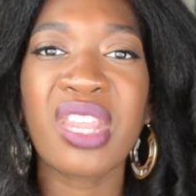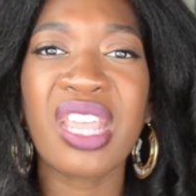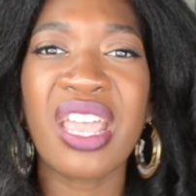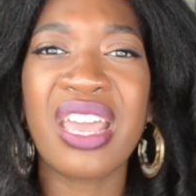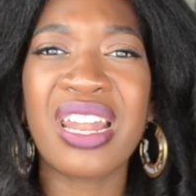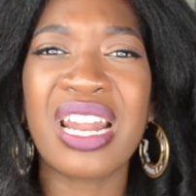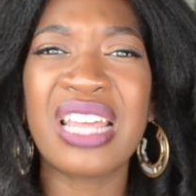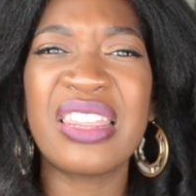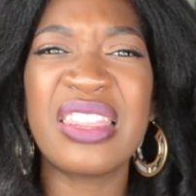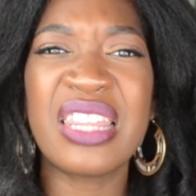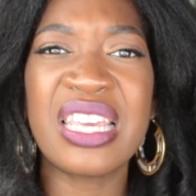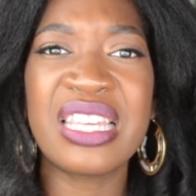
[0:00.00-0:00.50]

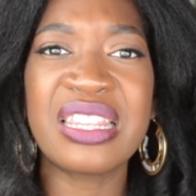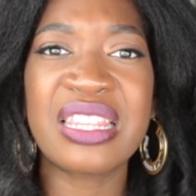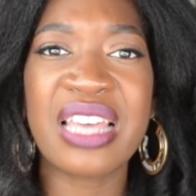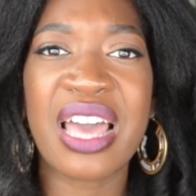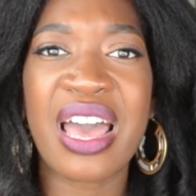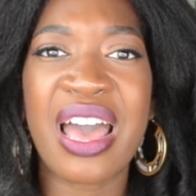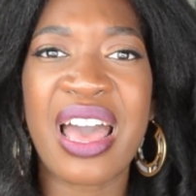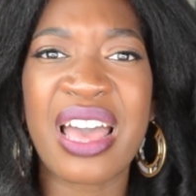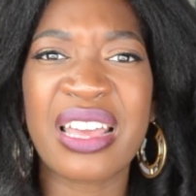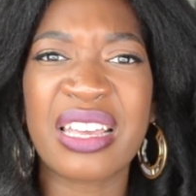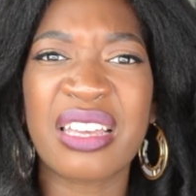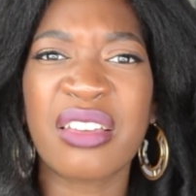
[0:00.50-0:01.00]
and I think
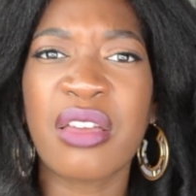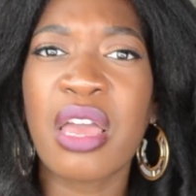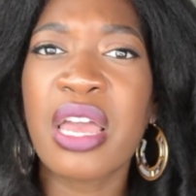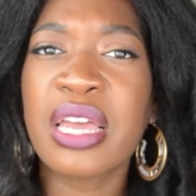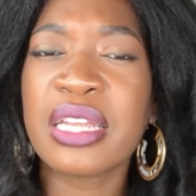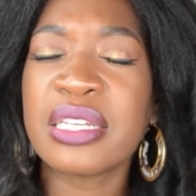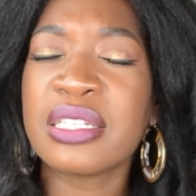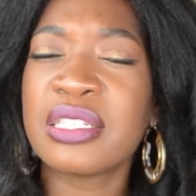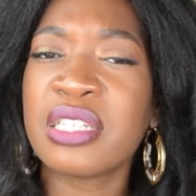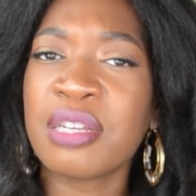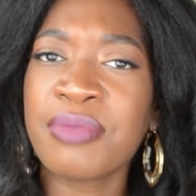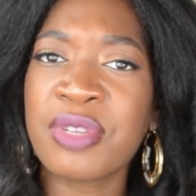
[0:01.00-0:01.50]
that I
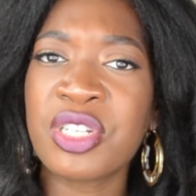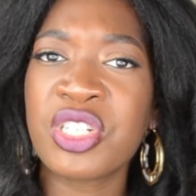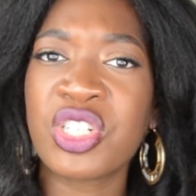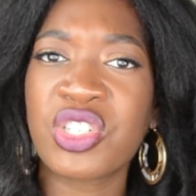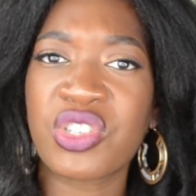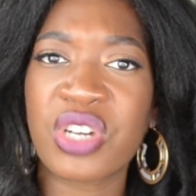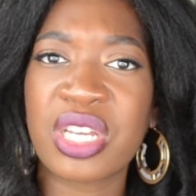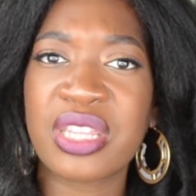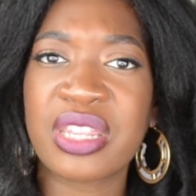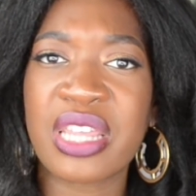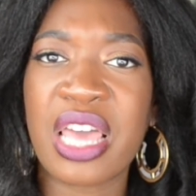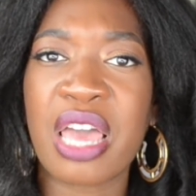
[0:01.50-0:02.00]

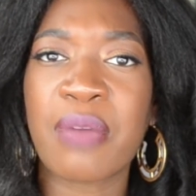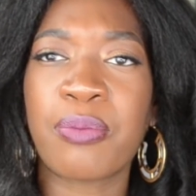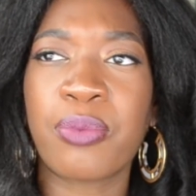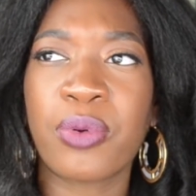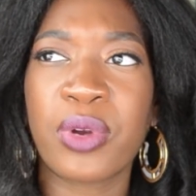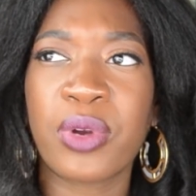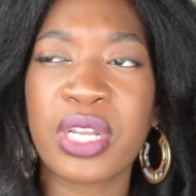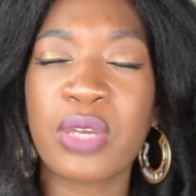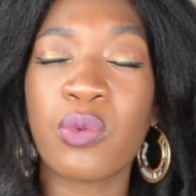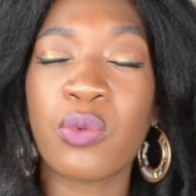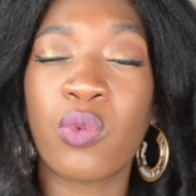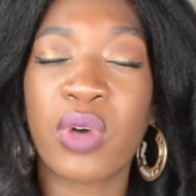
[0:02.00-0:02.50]
demonstrate that
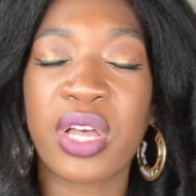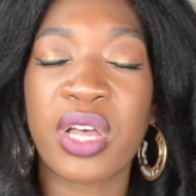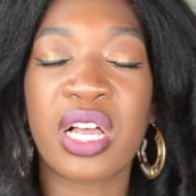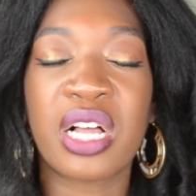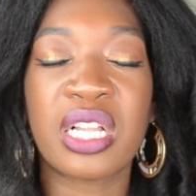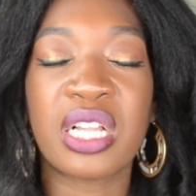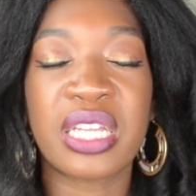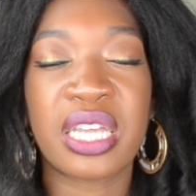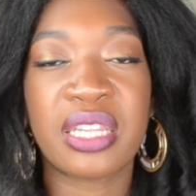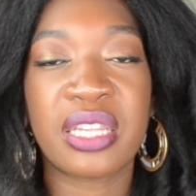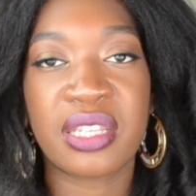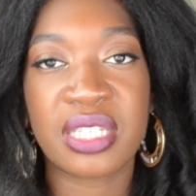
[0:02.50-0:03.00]
pretty
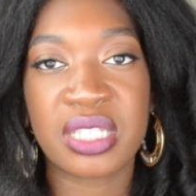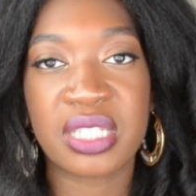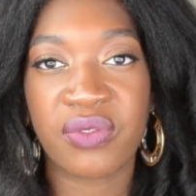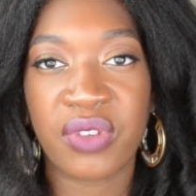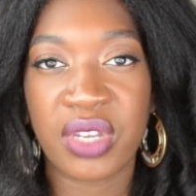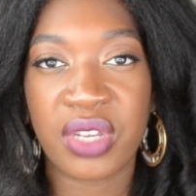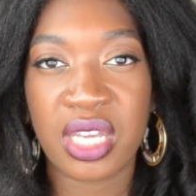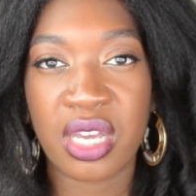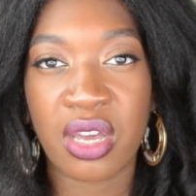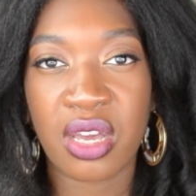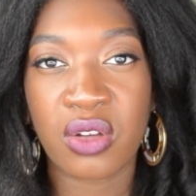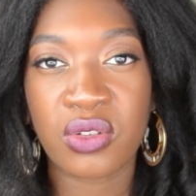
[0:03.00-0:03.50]
well in this
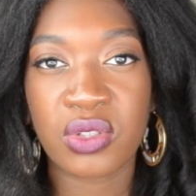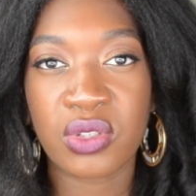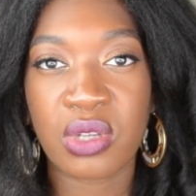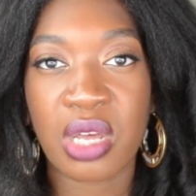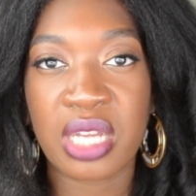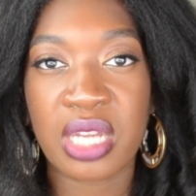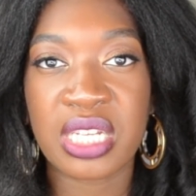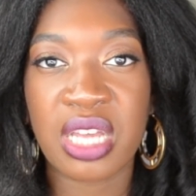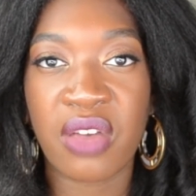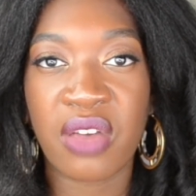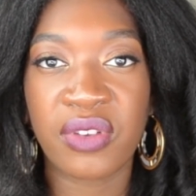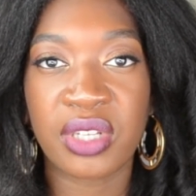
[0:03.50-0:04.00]
video, so
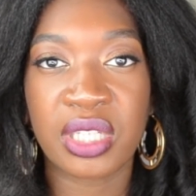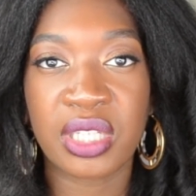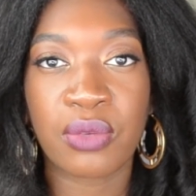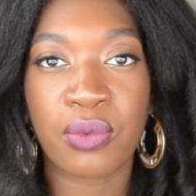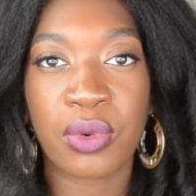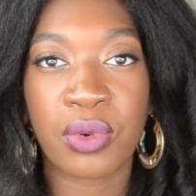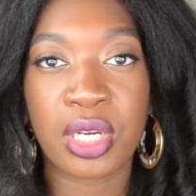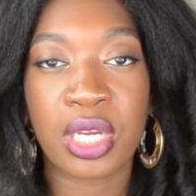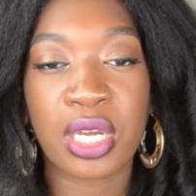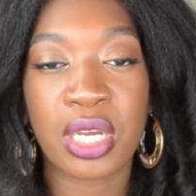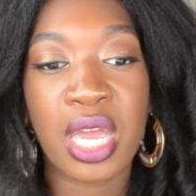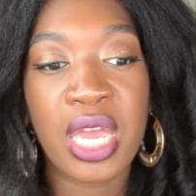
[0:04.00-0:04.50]
I definitely
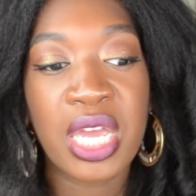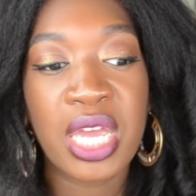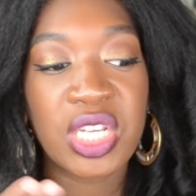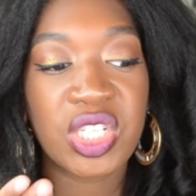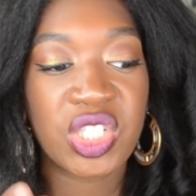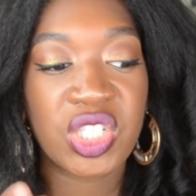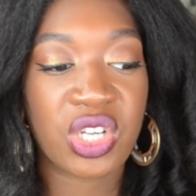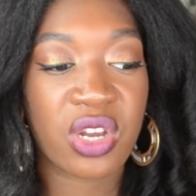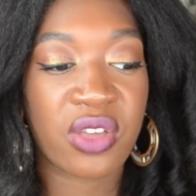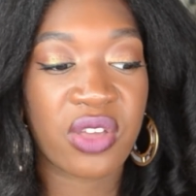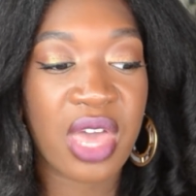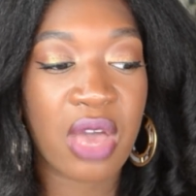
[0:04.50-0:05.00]
wanna
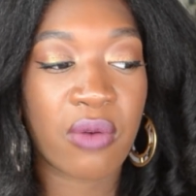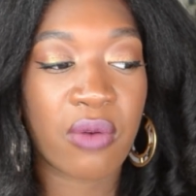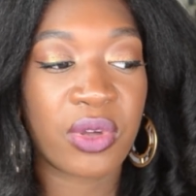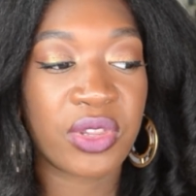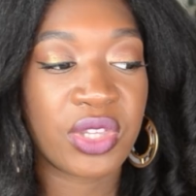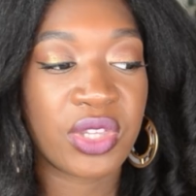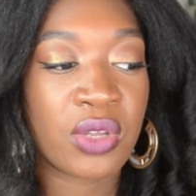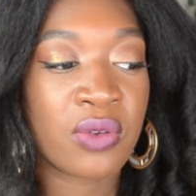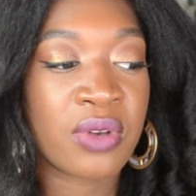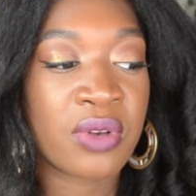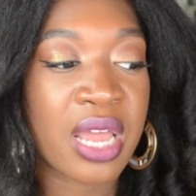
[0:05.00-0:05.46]
share that with you.